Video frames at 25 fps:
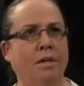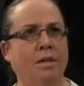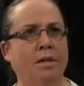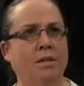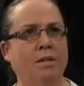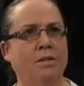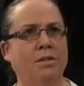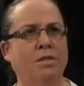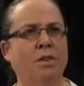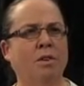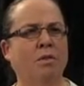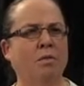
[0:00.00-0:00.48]

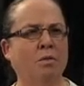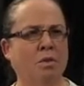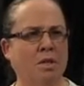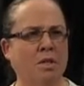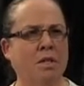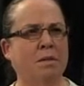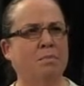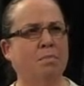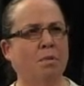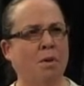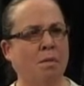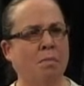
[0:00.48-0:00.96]
so
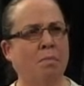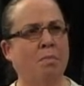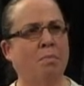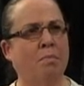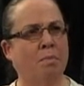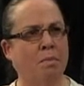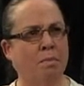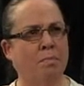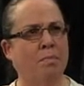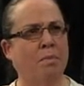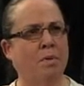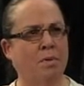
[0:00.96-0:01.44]
it
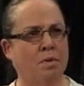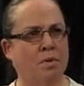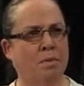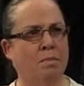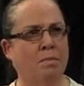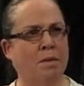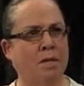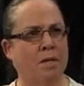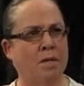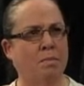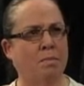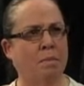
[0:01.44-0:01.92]
would
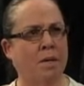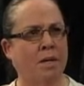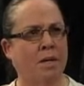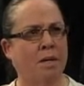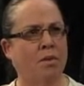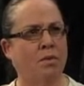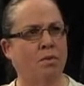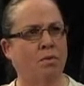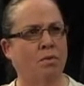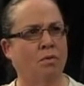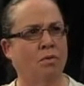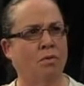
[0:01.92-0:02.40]
possibly
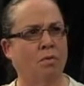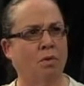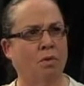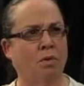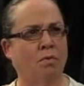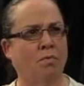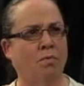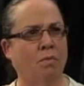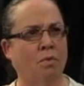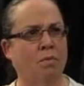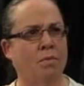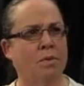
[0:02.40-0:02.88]
depend
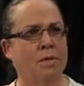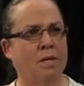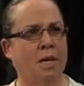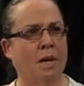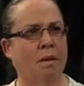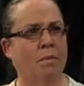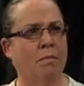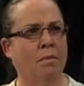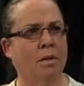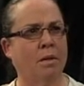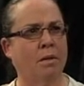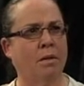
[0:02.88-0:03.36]
on what was
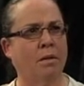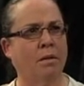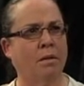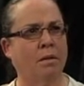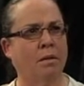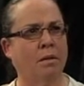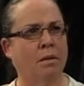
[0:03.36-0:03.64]
happening.